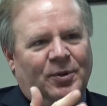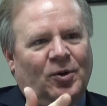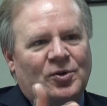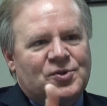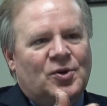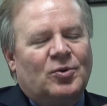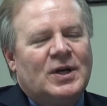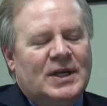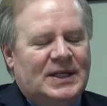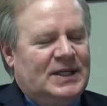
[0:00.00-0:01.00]
but
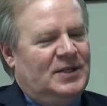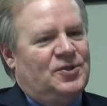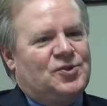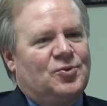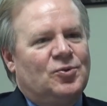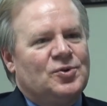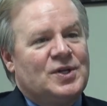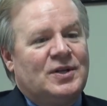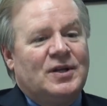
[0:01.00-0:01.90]
also in the schools.